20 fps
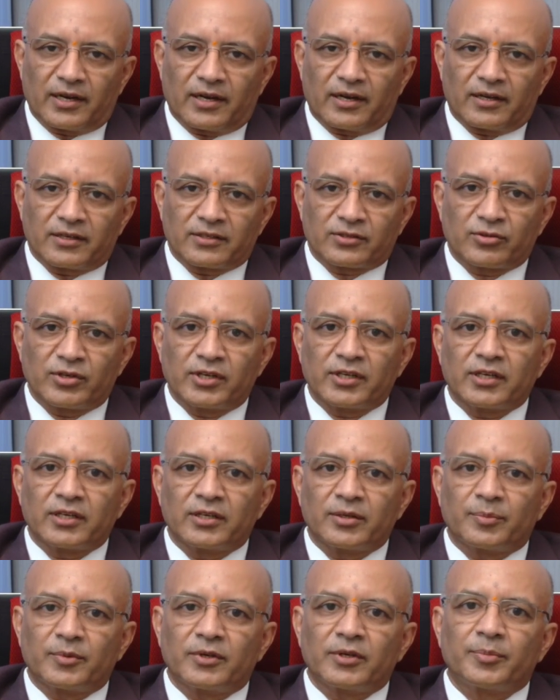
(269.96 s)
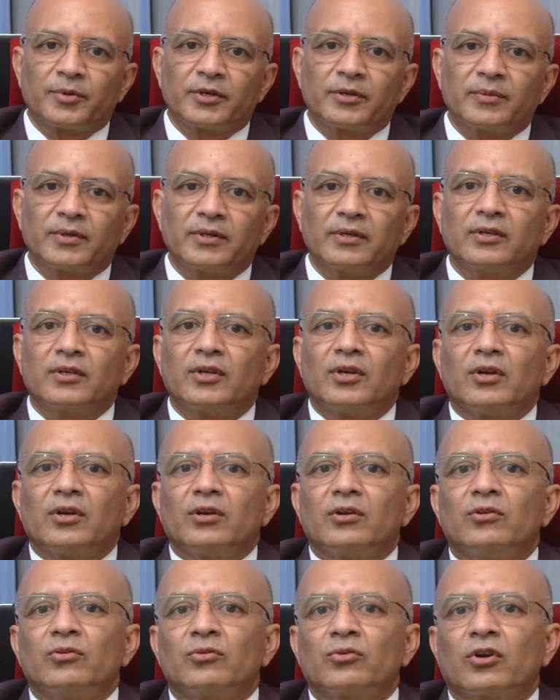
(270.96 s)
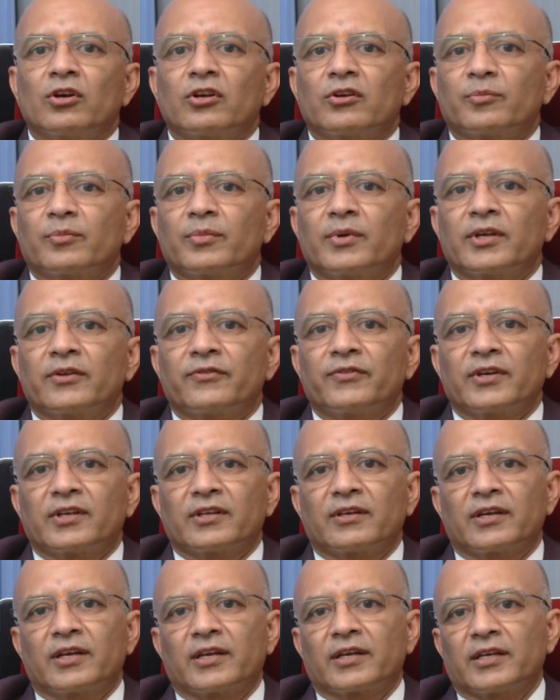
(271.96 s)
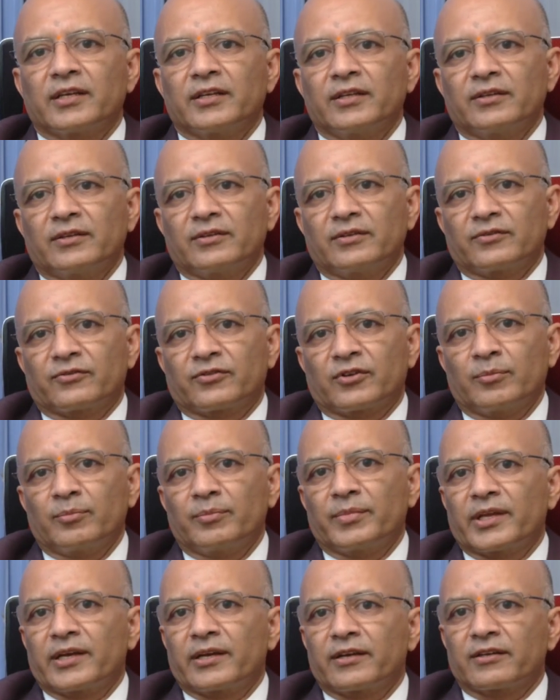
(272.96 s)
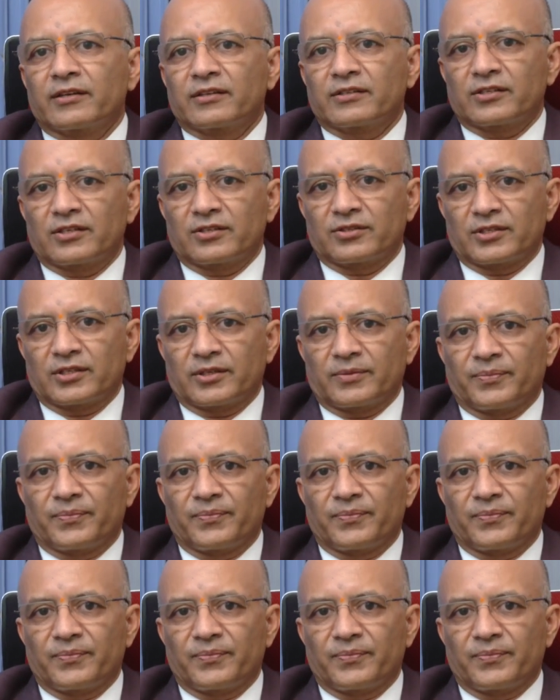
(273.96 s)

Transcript: isolated lipedema, do not benefit greatly from bariatric surgery.